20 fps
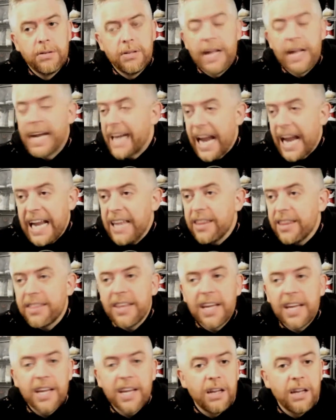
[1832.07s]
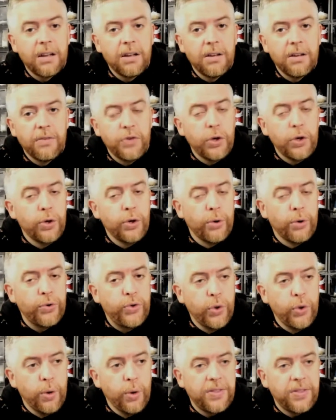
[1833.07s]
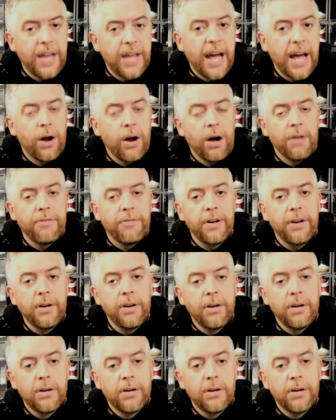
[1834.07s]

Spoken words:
Like anything. If you don't do it that often,